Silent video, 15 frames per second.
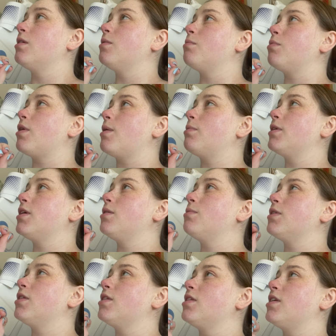probably
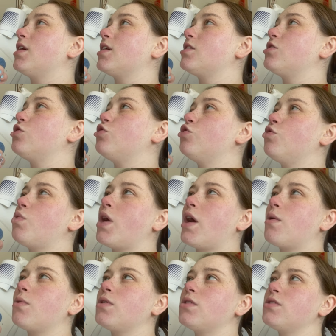within the next two
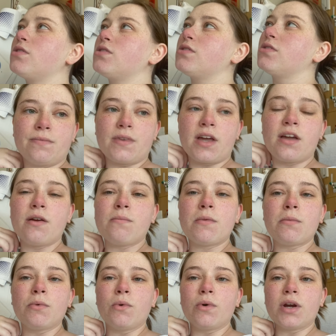hours. I can't
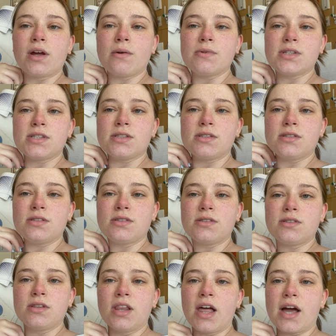remember what I was
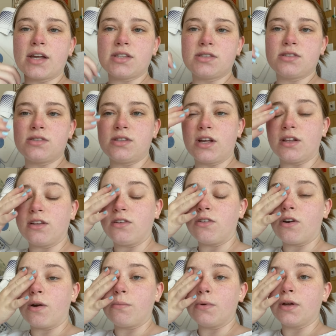last telling
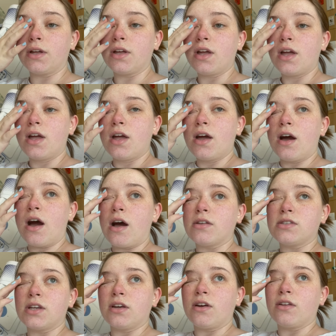y'all, but I'll
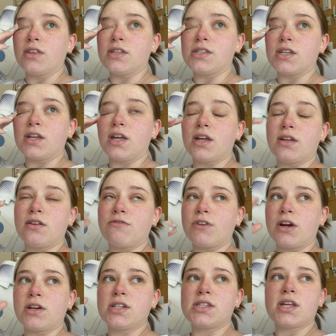tell y'all this again if I
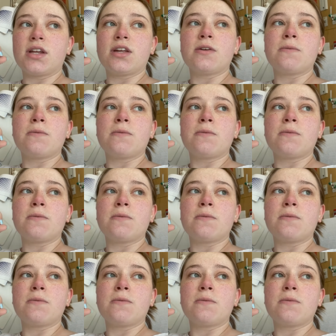already said it.